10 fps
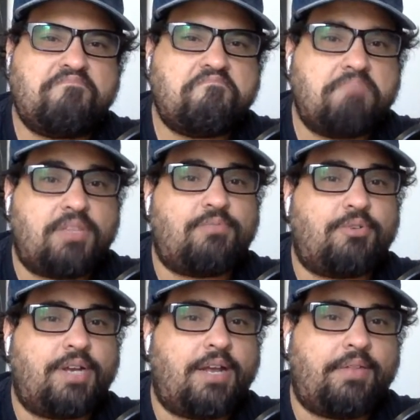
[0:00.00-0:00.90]
means
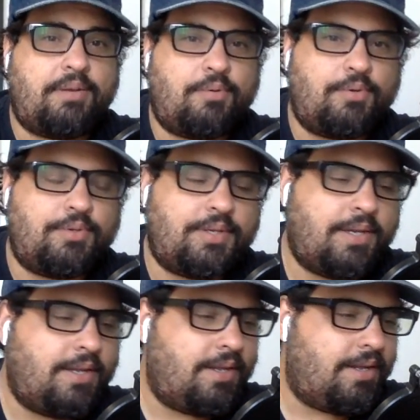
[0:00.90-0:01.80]
more now that I'm older.
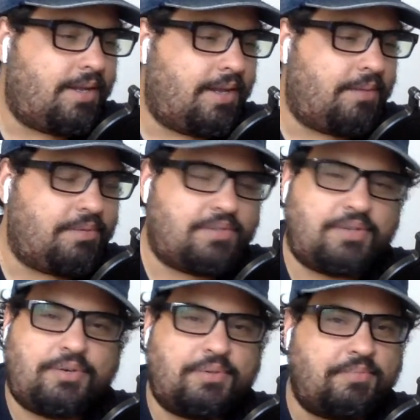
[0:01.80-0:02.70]
But it's
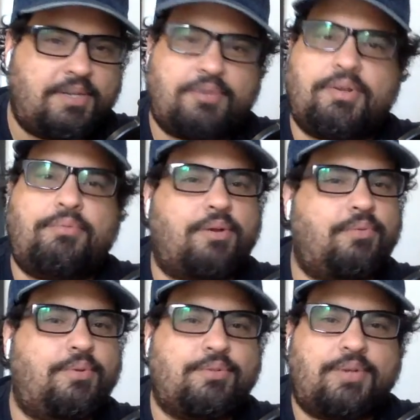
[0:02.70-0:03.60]
always been a great rock
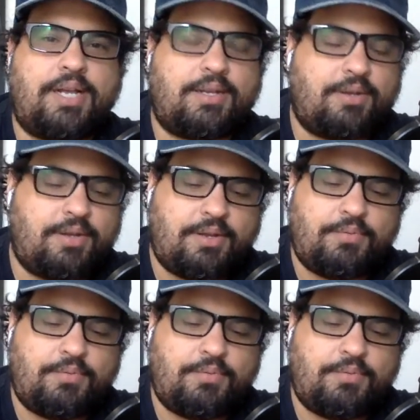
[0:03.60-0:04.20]
and roll track